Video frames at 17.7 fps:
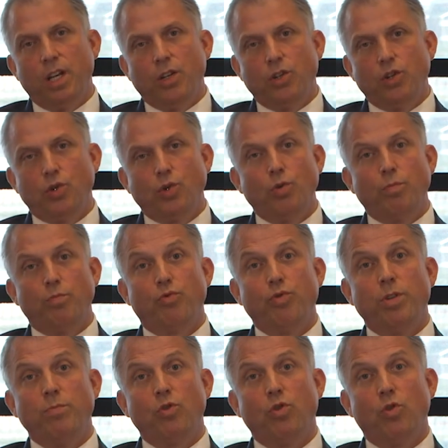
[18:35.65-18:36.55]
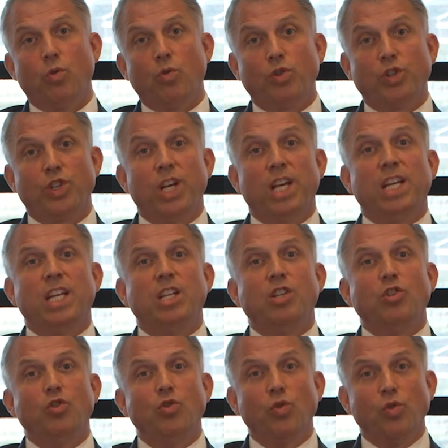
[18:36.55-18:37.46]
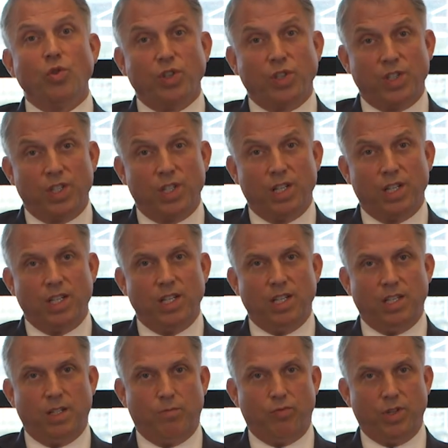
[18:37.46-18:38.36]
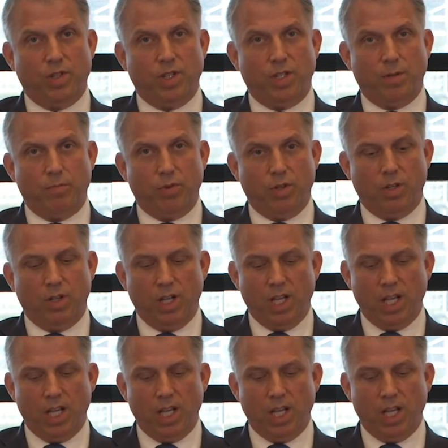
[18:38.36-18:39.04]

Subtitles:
the Supreme Court endorsed this principle